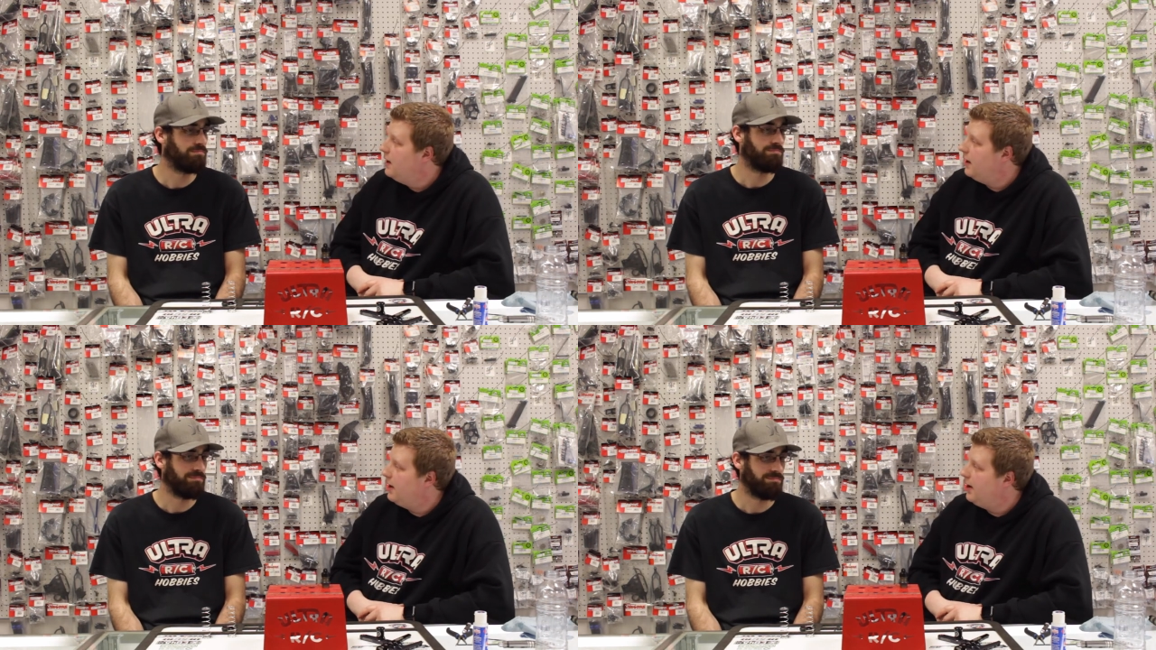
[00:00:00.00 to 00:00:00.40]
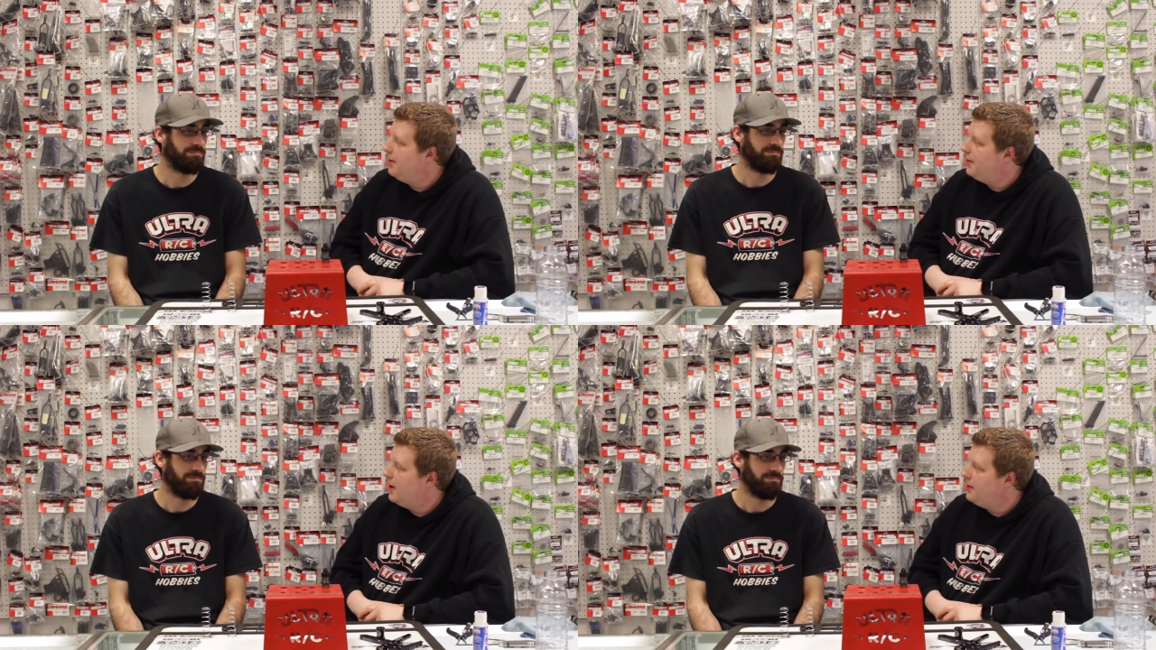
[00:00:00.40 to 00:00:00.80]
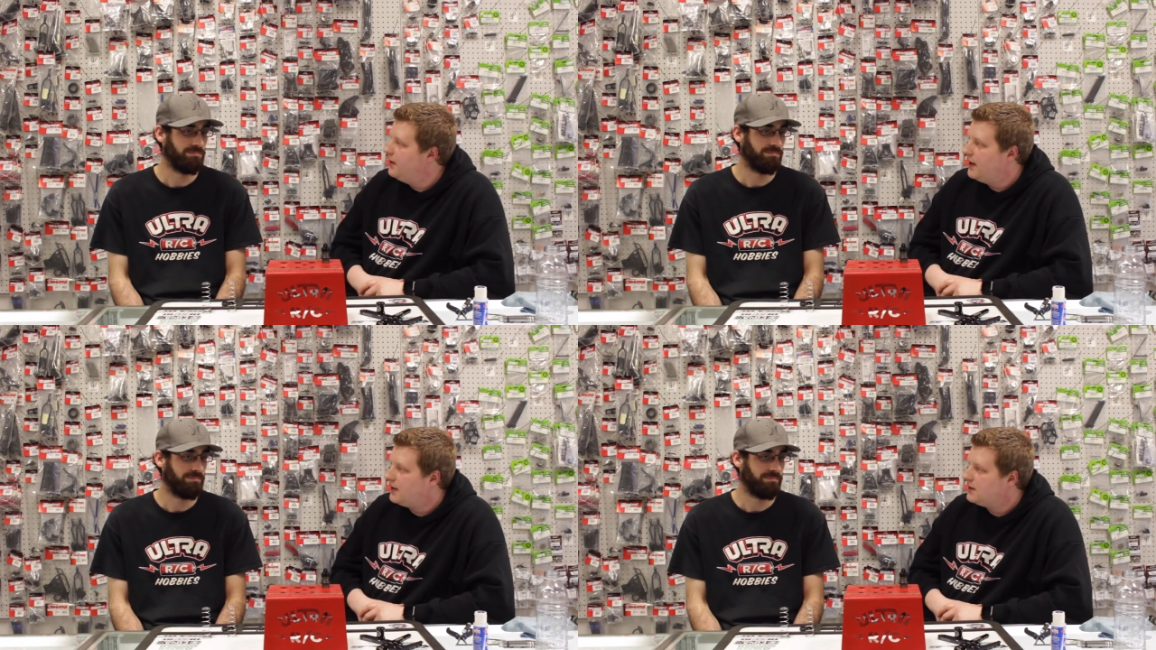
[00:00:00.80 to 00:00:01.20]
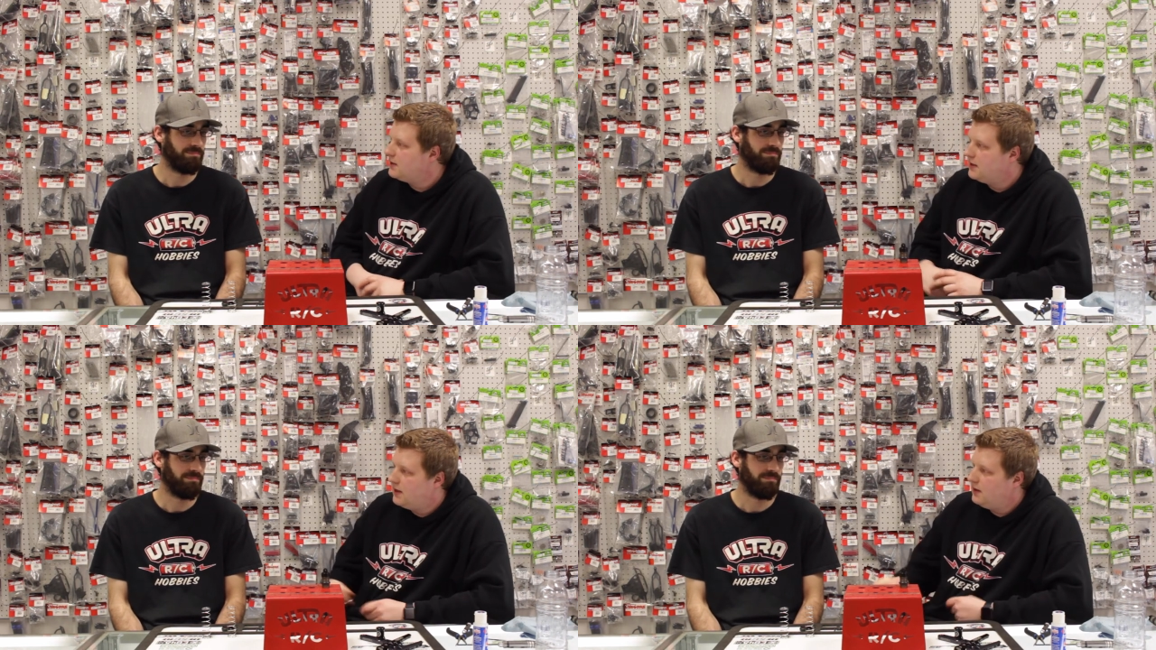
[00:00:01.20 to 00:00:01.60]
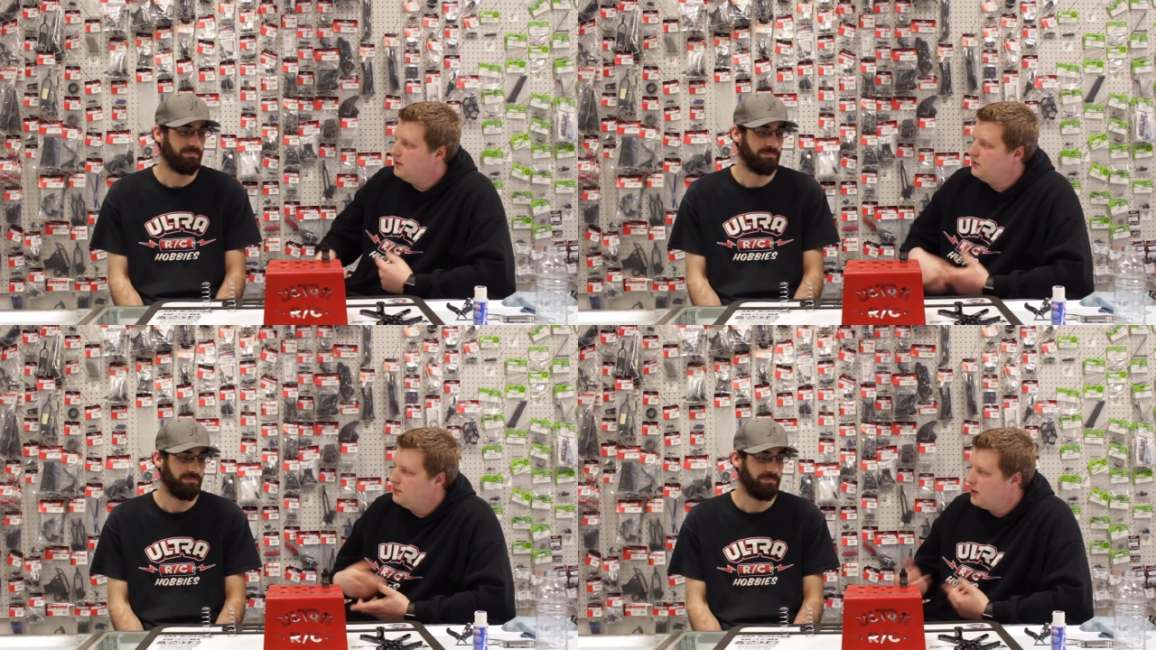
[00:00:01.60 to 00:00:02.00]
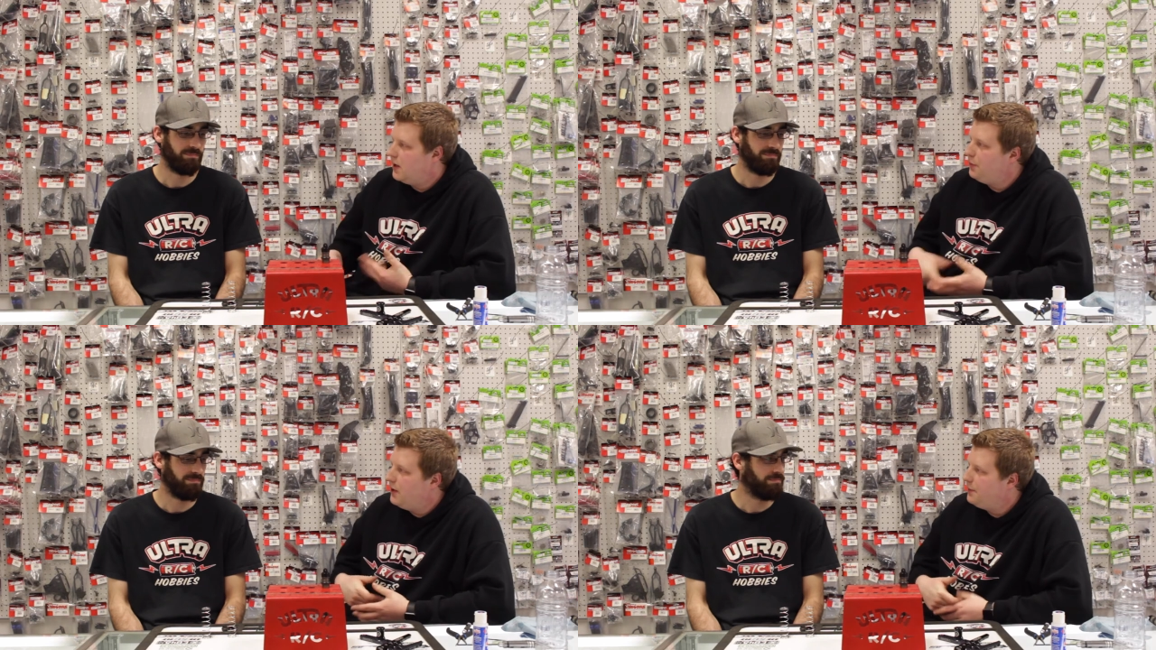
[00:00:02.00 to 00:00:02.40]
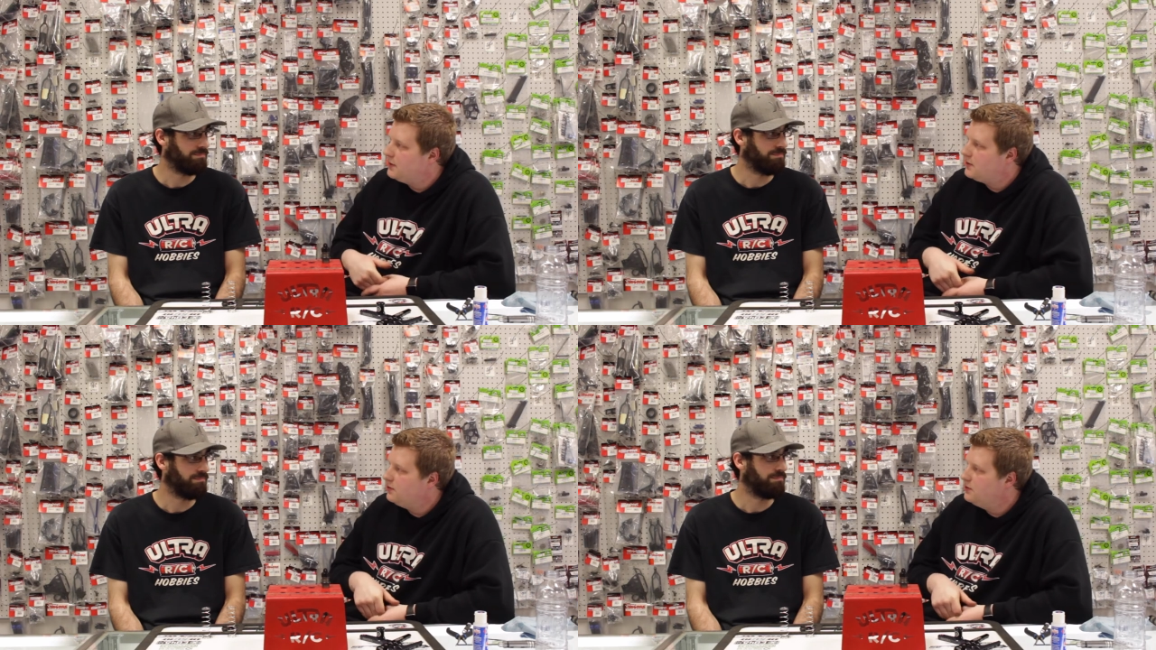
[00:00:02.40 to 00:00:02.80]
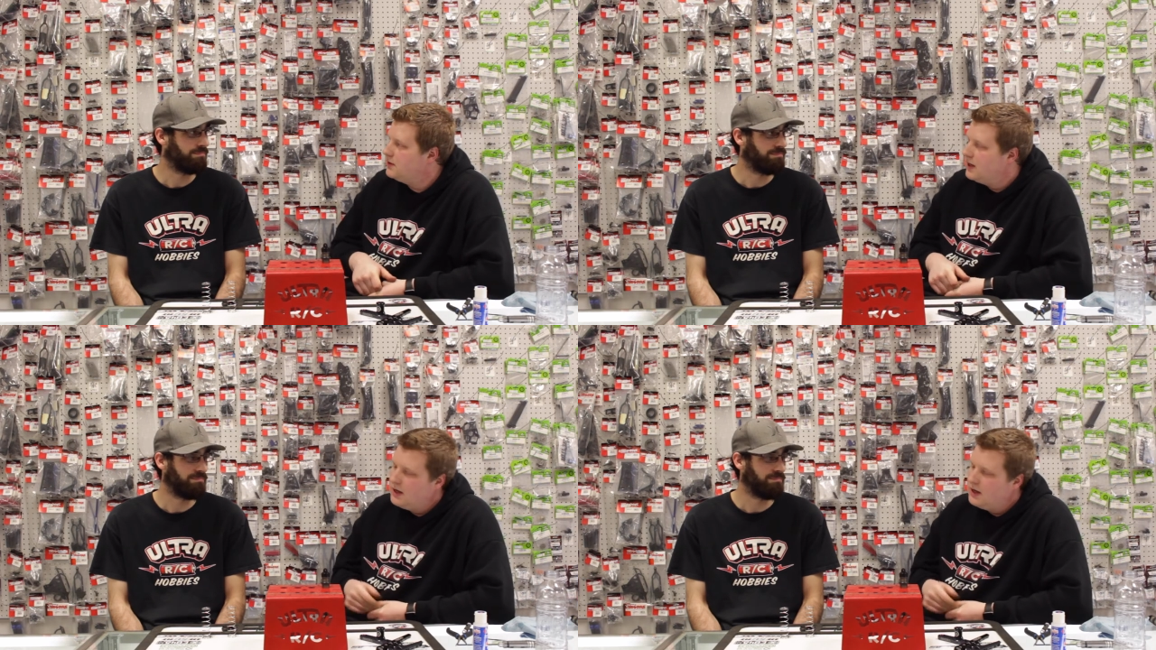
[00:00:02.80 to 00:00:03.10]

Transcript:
Speaker 1: Um, on the next couple episodes,